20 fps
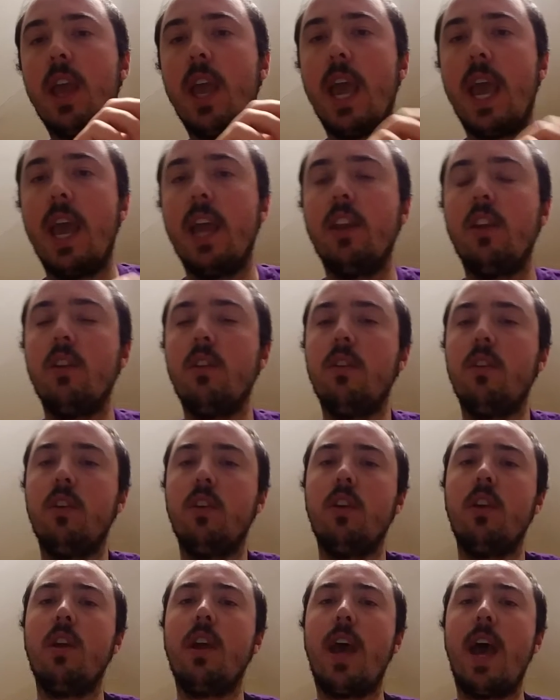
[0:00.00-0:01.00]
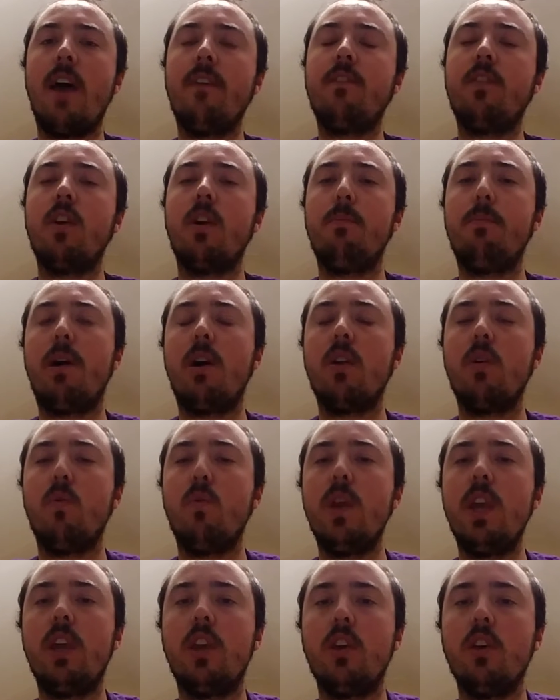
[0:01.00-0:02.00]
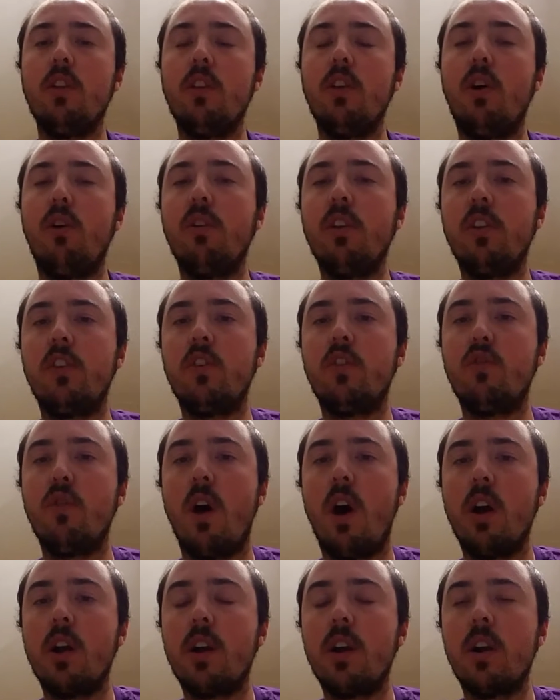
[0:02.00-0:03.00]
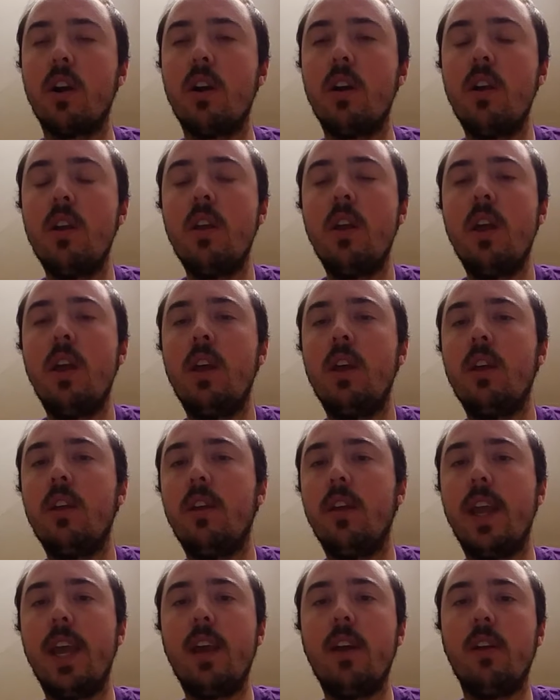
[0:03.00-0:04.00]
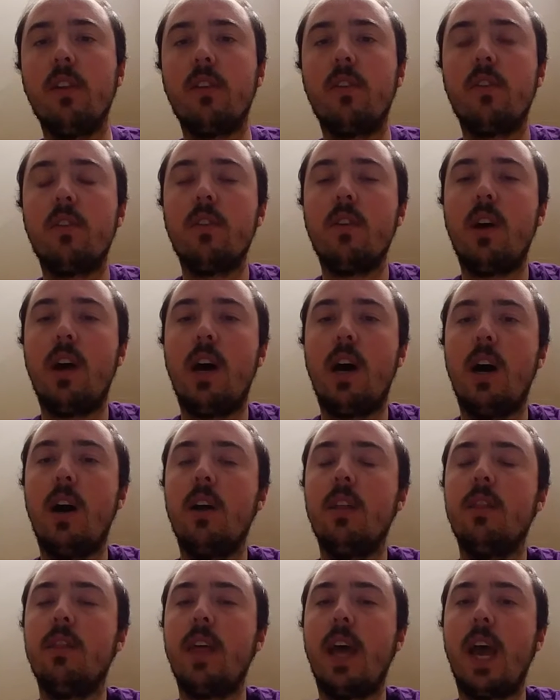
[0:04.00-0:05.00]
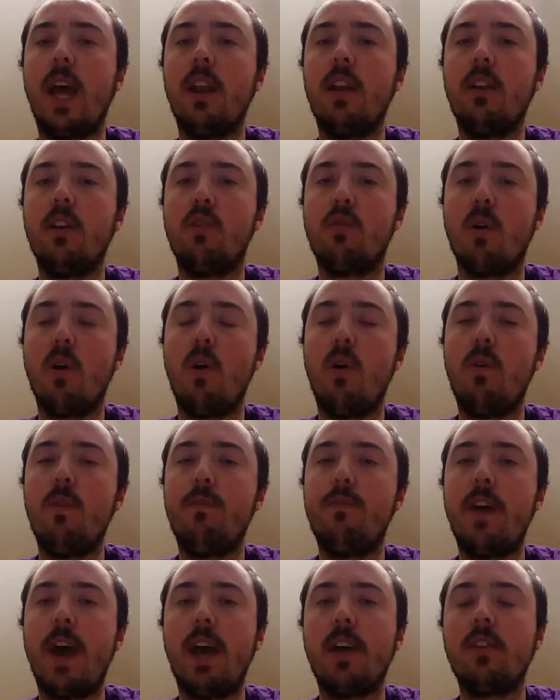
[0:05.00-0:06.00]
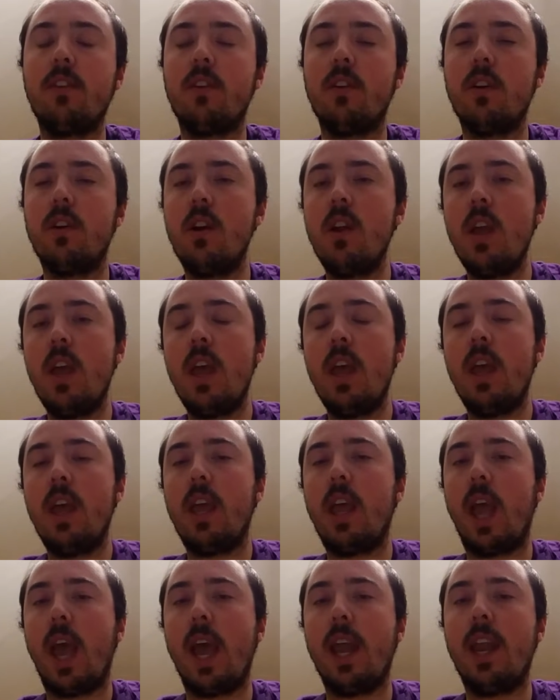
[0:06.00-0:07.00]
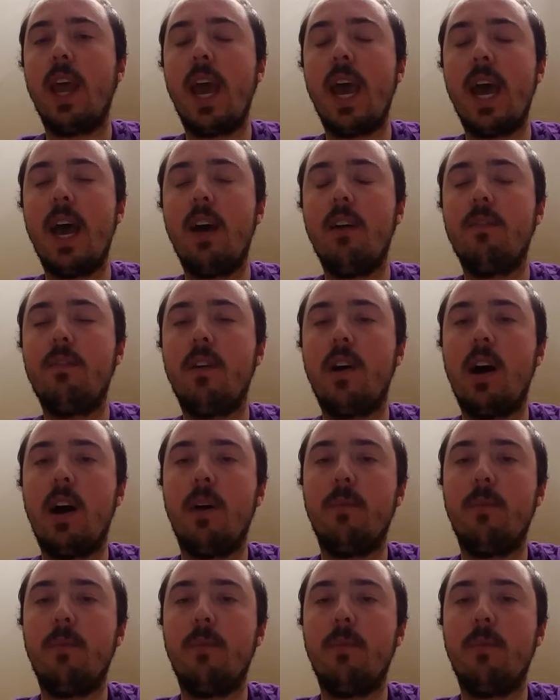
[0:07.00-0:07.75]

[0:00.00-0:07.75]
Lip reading: And after about a week, you'll notice stronger nails that grow faster and have